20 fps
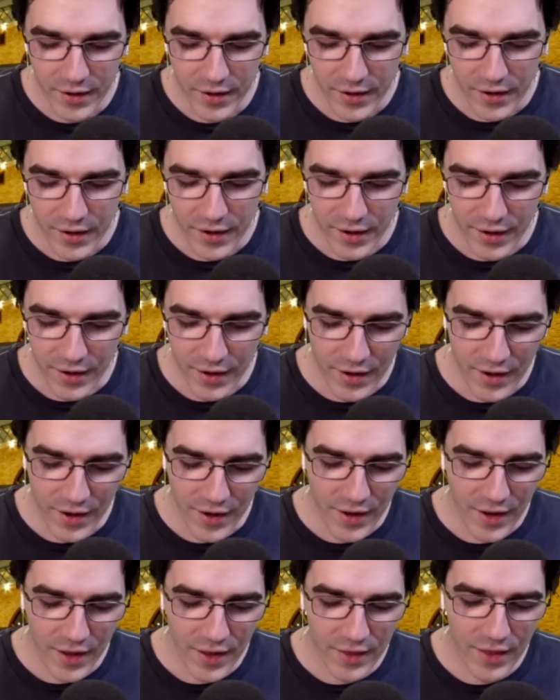uh,
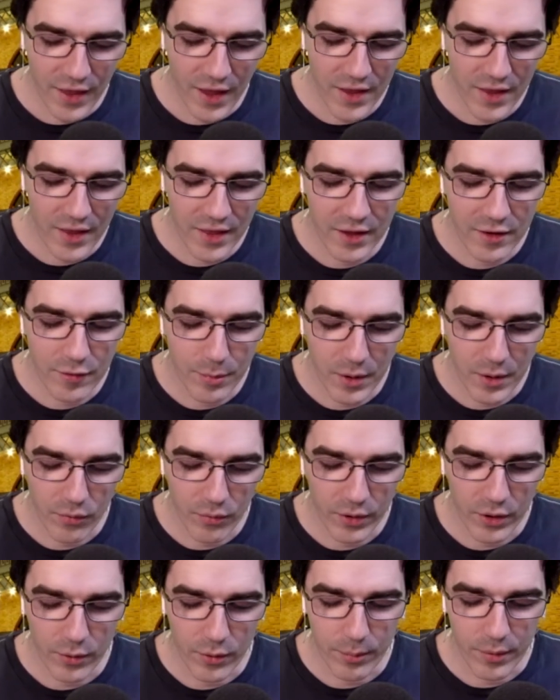that that's been a real
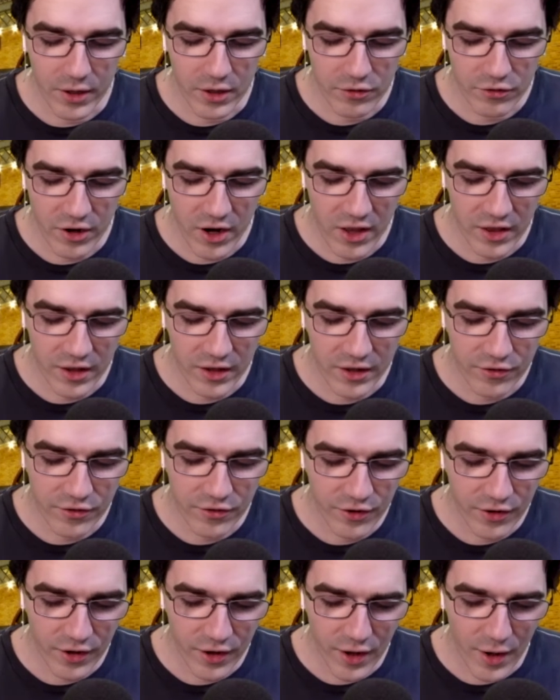big challenge.
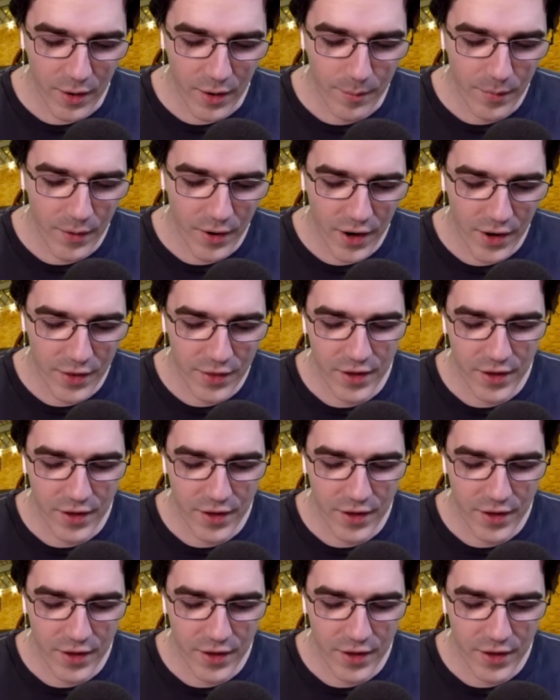Um, and then